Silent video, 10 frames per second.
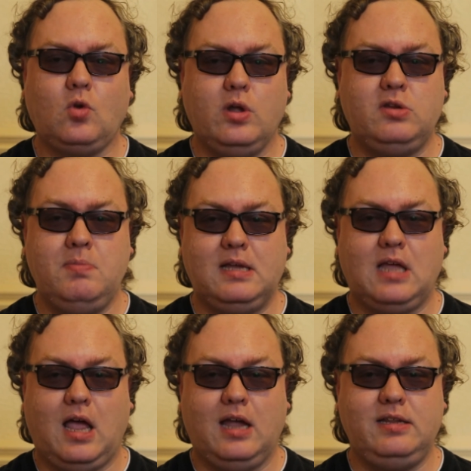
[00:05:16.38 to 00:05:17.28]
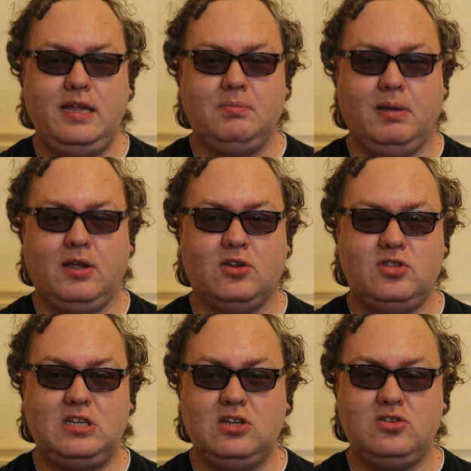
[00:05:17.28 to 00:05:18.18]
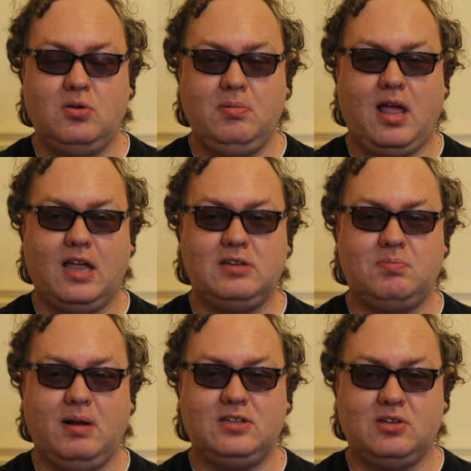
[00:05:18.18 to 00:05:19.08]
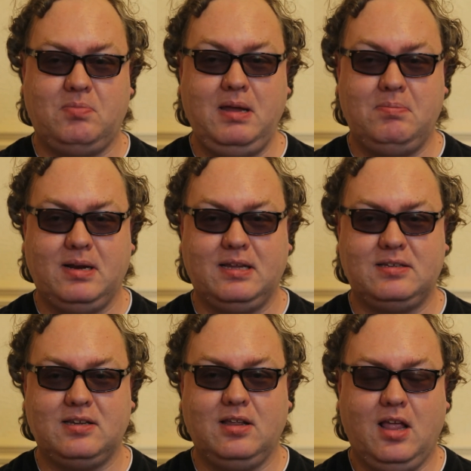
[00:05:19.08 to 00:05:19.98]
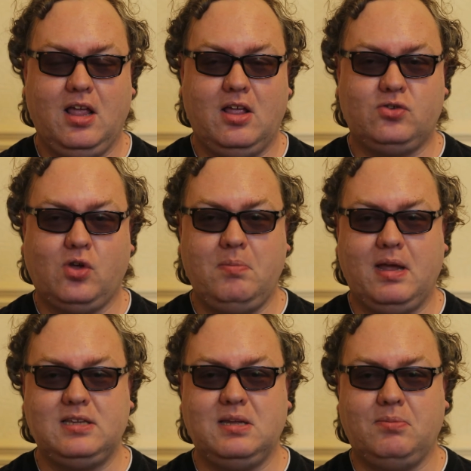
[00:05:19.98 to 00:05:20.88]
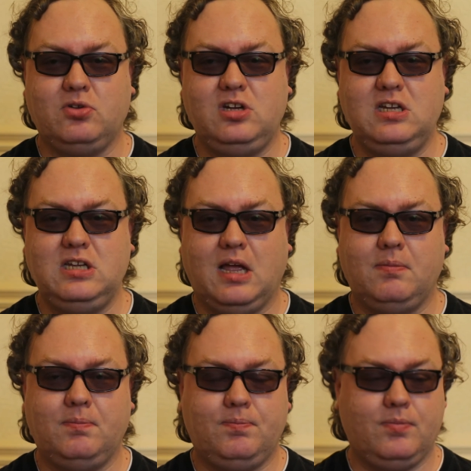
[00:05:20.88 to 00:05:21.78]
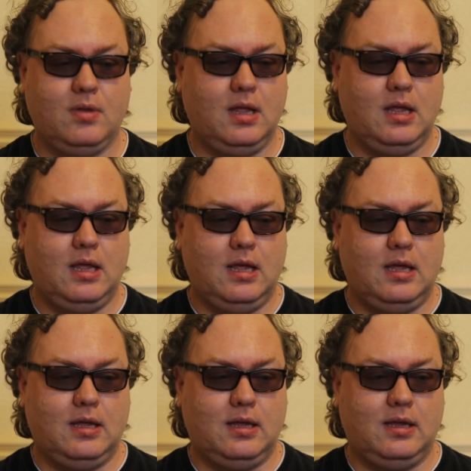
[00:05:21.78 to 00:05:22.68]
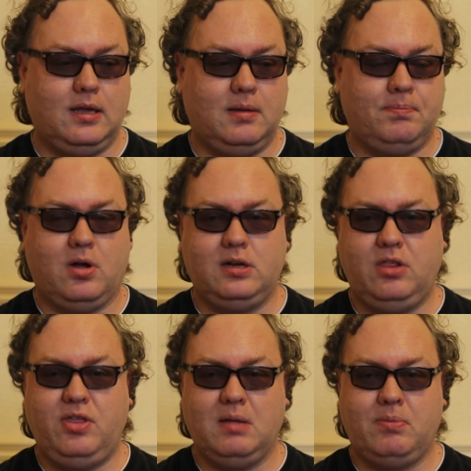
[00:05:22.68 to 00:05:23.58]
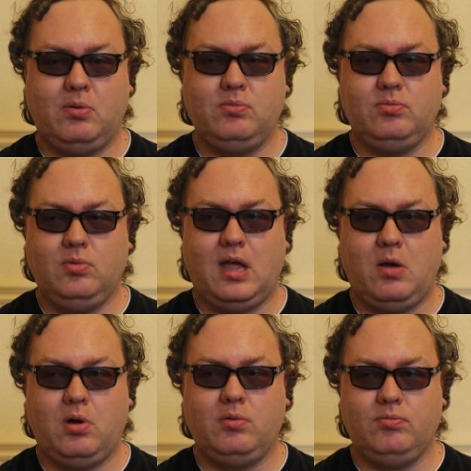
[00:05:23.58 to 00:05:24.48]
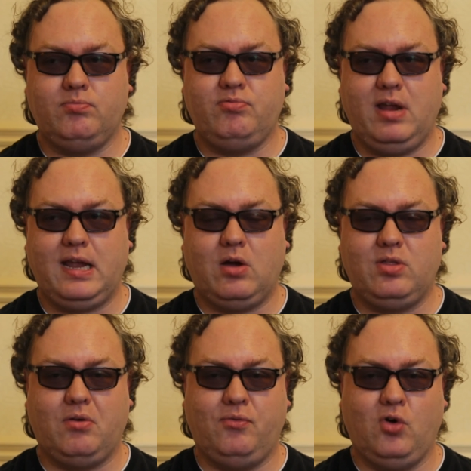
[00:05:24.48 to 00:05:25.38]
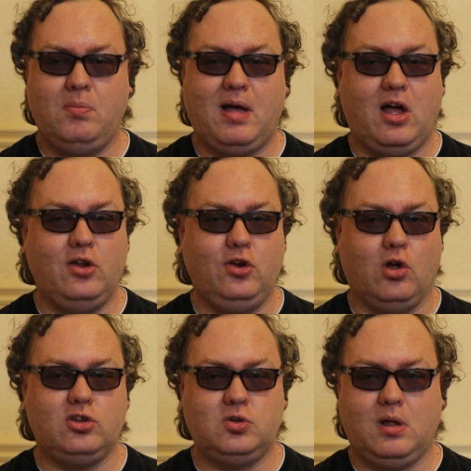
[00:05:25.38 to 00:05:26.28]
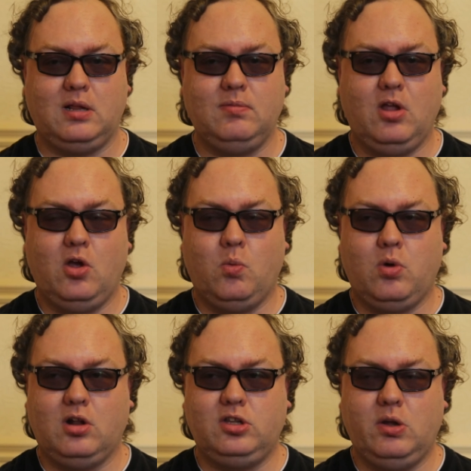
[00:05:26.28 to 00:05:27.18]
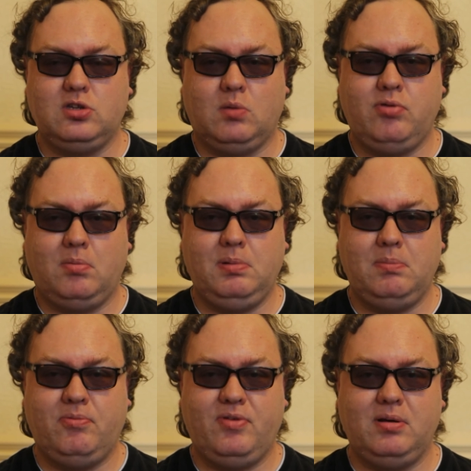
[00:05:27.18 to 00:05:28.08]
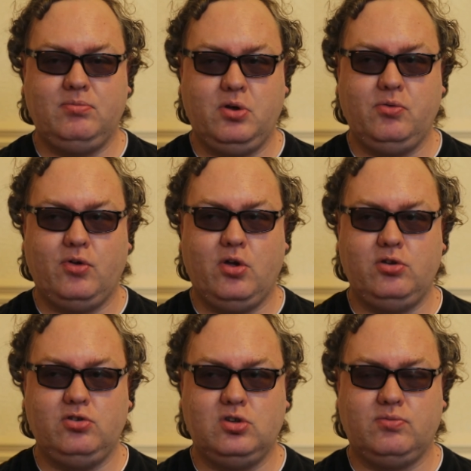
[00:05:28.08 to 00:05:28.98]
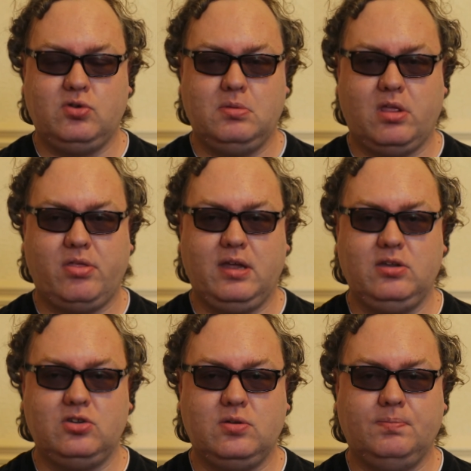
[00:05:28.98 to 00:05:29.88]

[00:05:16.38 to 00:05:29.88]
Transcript: which makes it ideal because this is some guy's place, it's my place, so it makes it much easier. Uh, but I did think about how I'll break out that format or not. So I'll what I'll do is I'll probably film two versions of some of the things